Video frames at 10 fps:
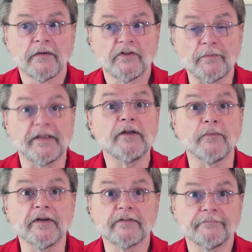To begin
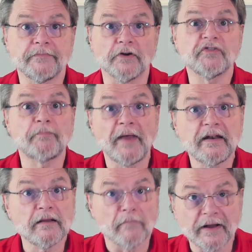with, you're
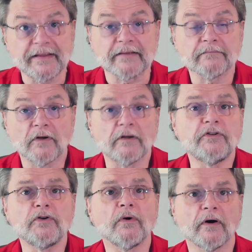spending money
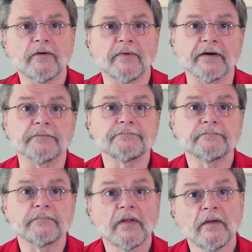on new hardware.
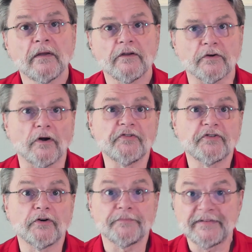You're
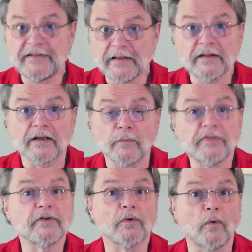also dealing
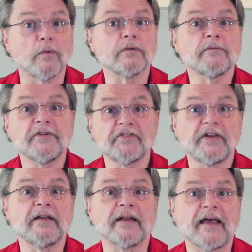with your old
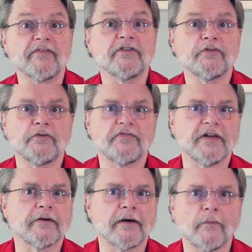machine, having to
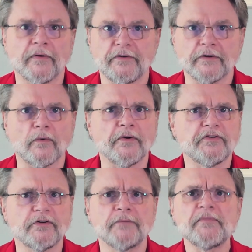figure out whether you're going
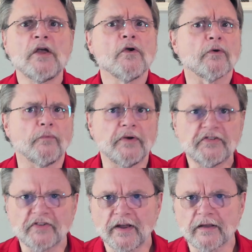to
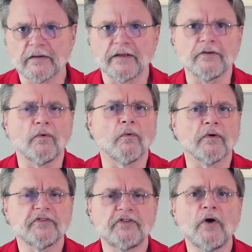recycle it
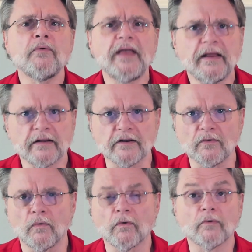or donate
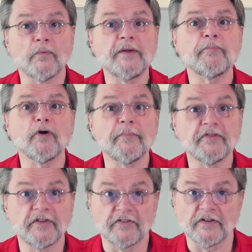it or
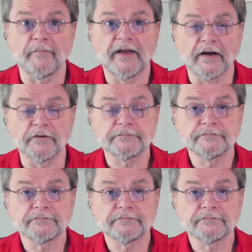repurpose it somehow.